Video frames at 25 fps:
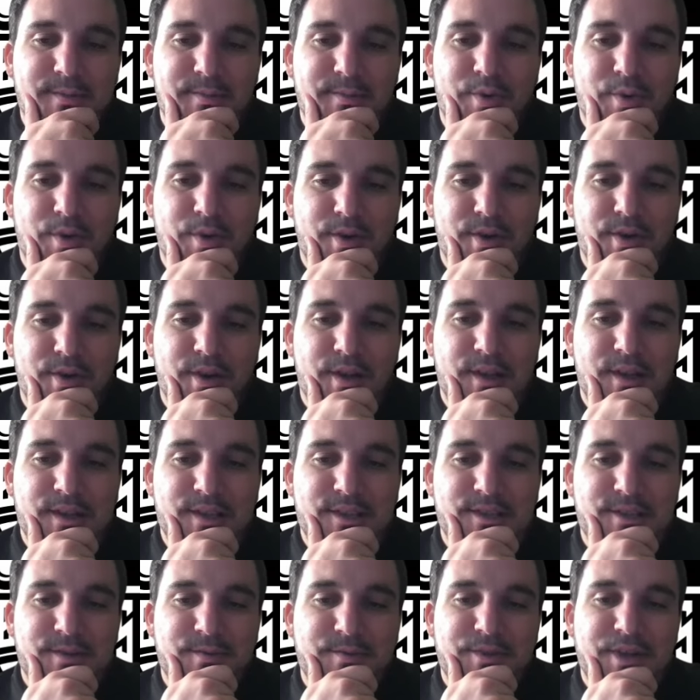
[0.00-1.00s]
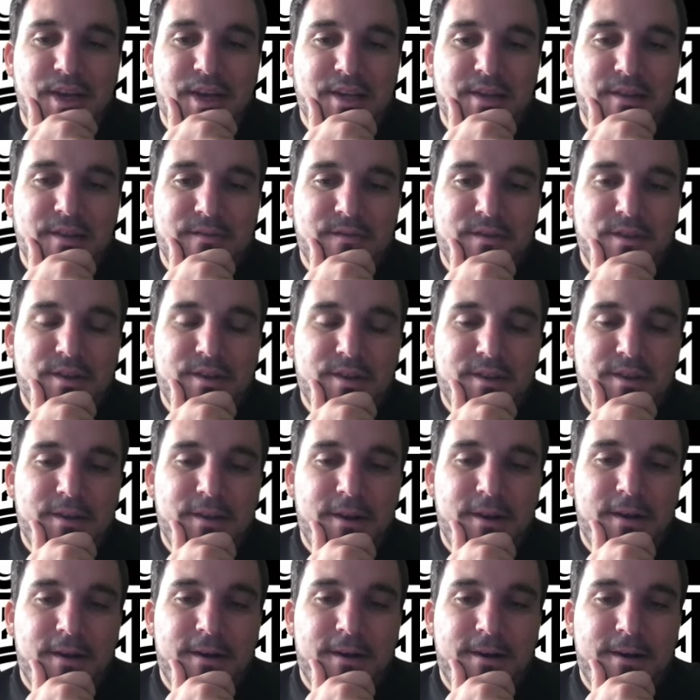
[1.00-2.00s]
important, at least objectively.
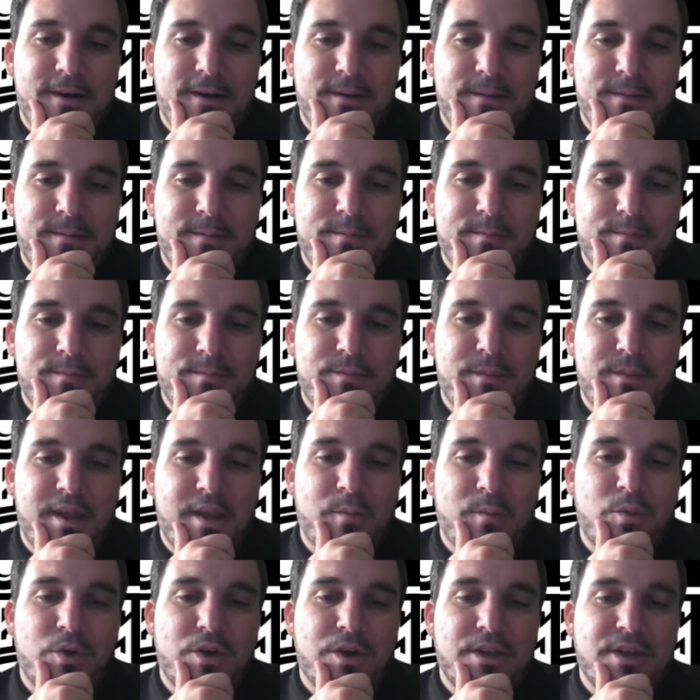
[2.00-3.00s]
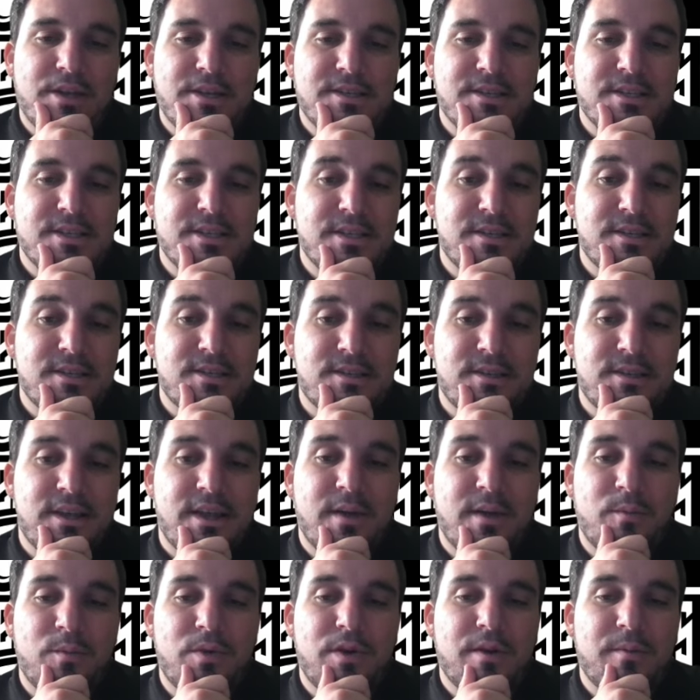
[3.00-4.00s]
Game winning assist,
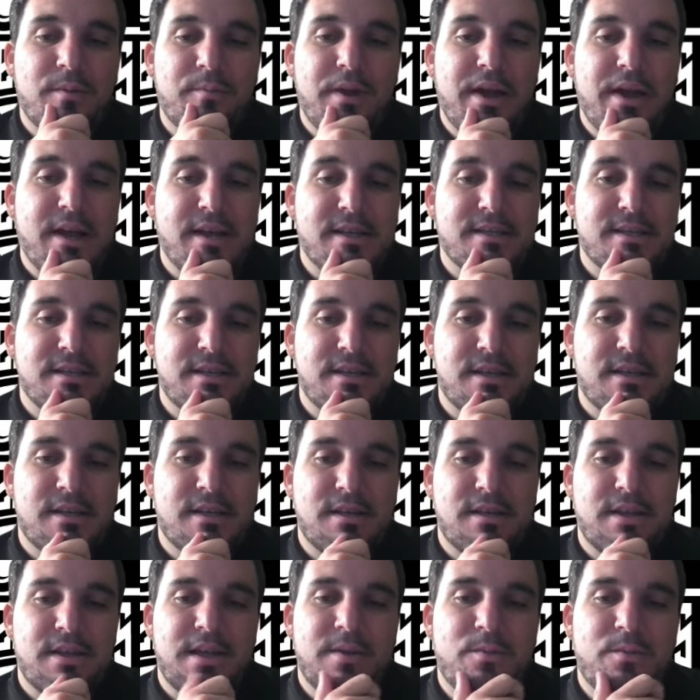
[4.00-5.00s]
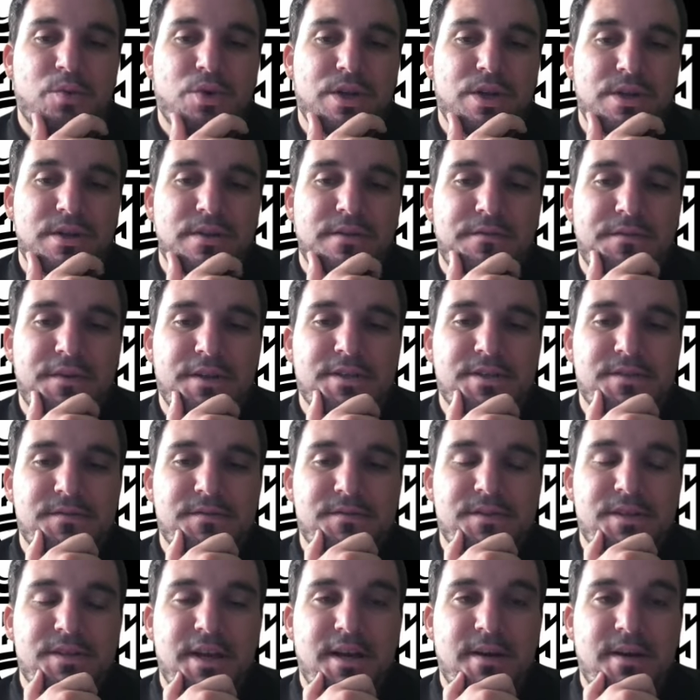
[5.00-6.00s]
game winning basket, and game winning
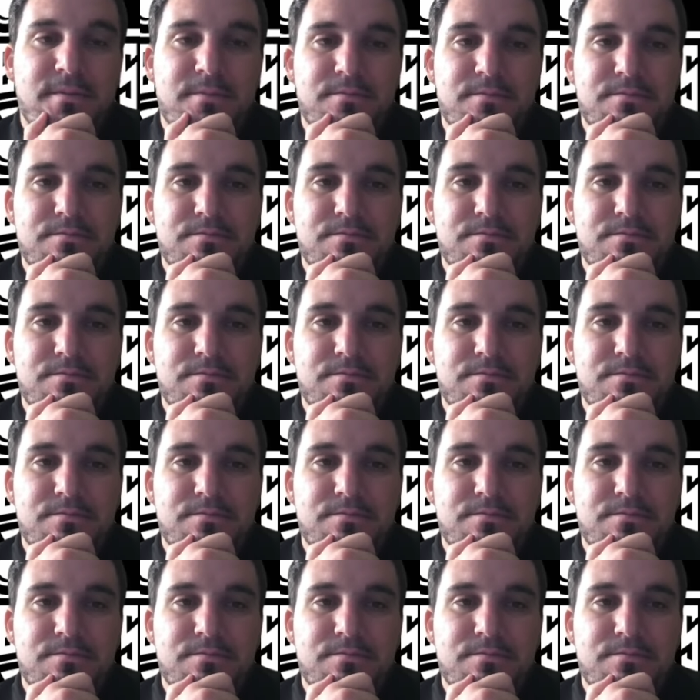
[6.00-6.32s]
defensive stop.